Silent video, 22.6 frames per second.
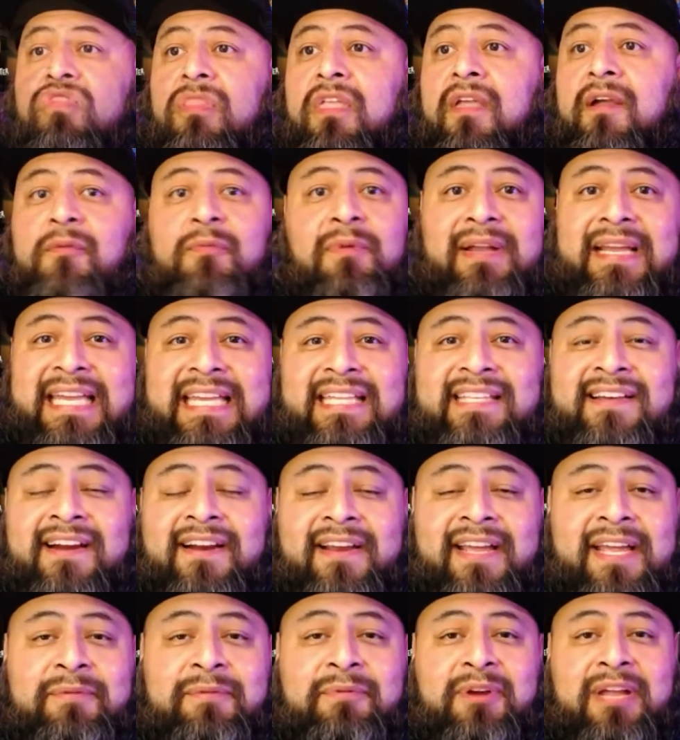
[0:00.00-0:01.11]
When Guitar
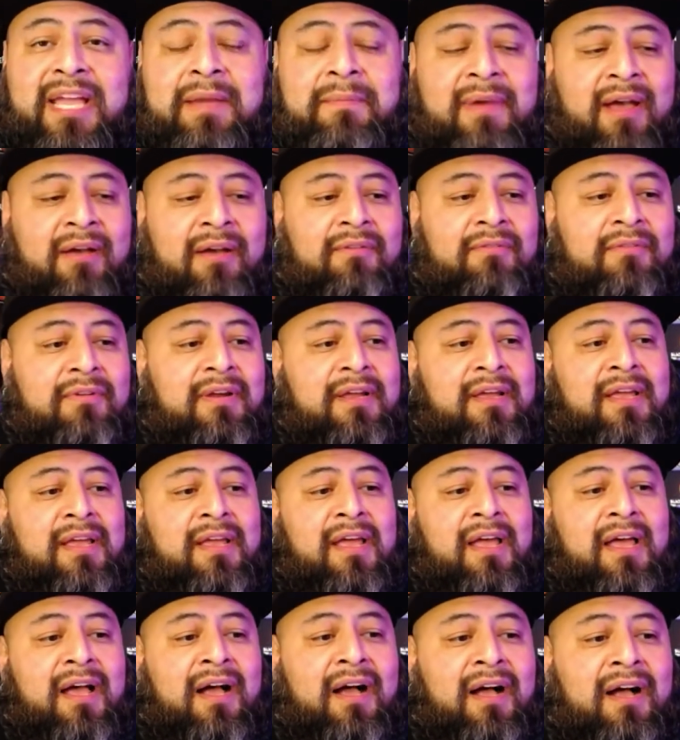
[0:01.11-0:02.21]
Hero came out,
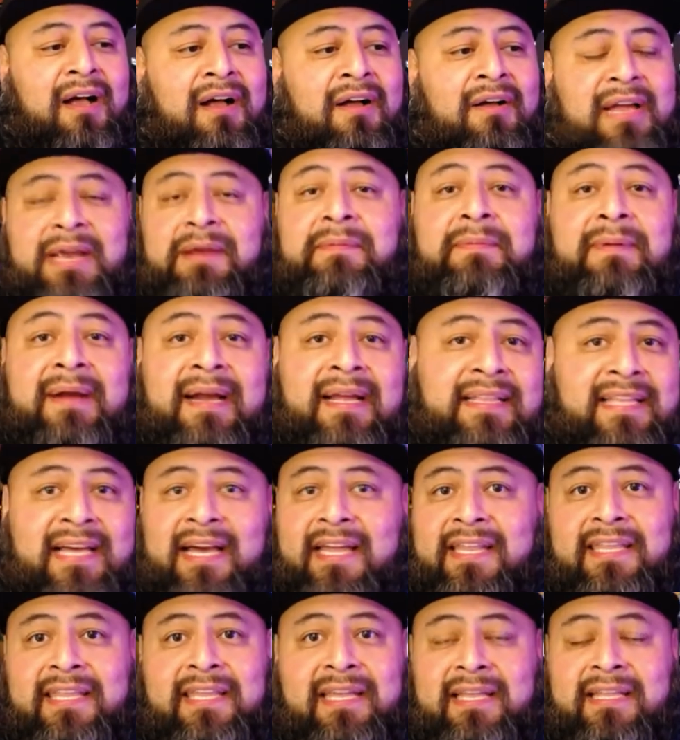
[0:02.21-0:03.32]
uh, everybody
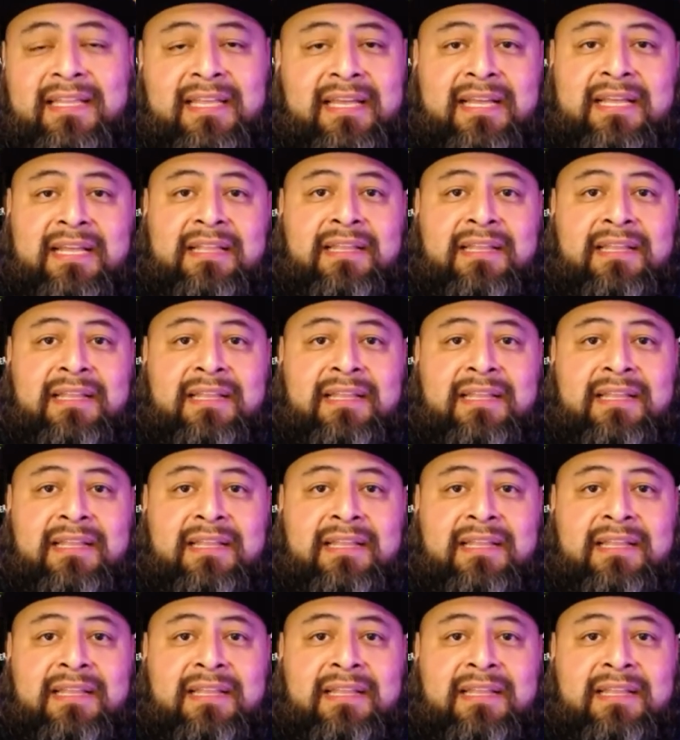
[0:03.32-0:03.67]
thought they, they,